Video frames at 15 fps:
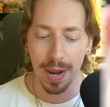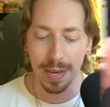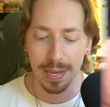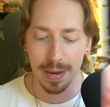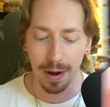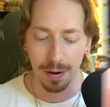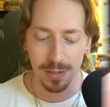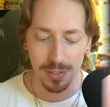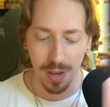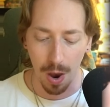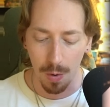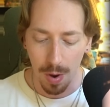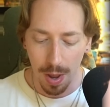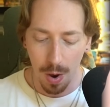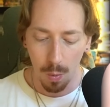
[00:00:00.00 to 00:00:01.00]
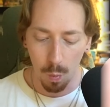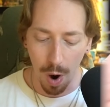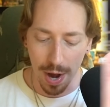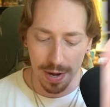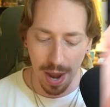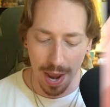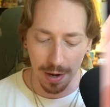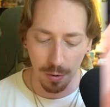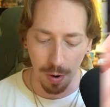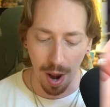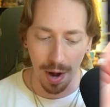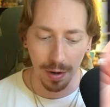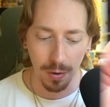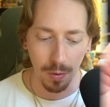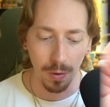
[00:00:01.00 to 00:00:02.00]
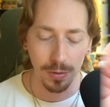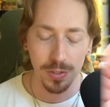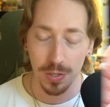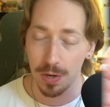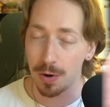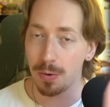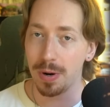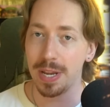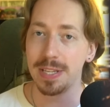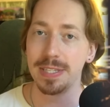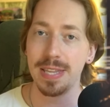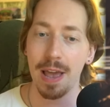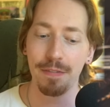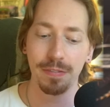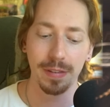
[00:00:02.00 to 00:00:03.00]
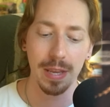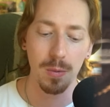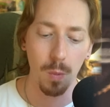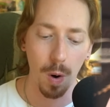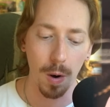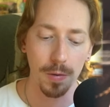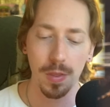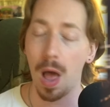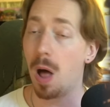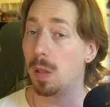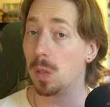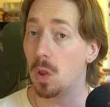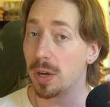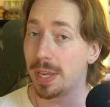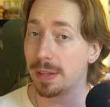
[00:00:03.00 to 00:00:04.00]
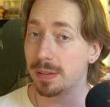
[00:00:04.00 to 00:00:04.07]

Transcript: here? So White Knight Chronicle 2 is definitely worth a look, at